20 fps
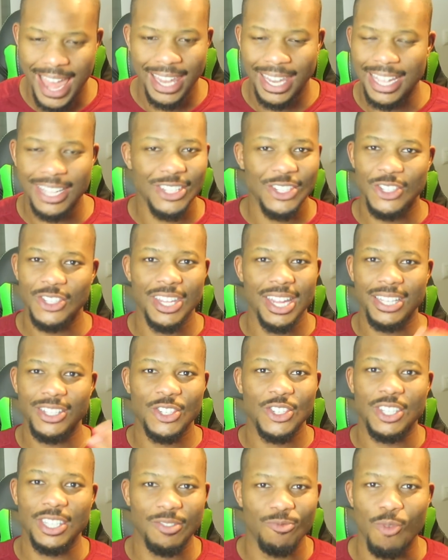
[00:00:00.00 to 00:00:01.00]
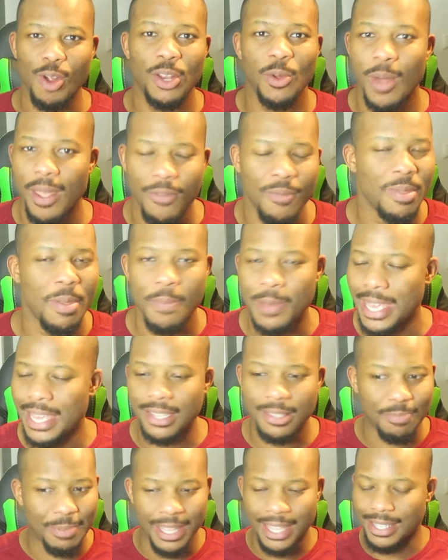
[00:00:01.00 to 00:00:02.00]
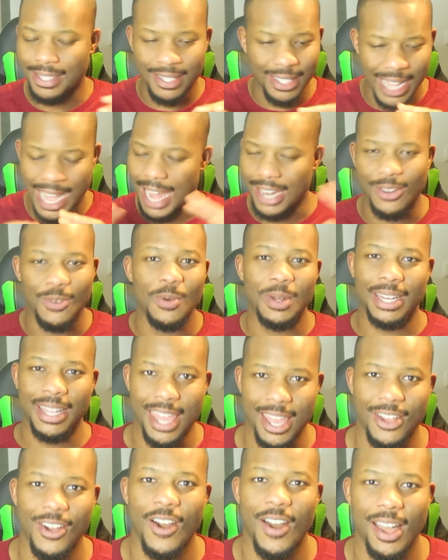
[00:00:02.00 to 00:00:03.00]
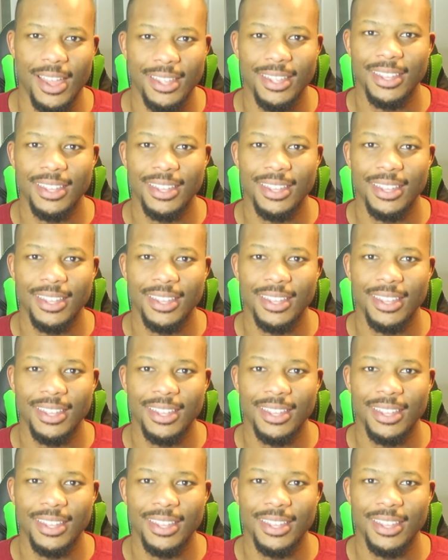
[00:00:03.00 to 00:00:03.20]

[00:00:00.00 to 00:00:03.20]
let's let's just run away from the beast because I don't want to get caught.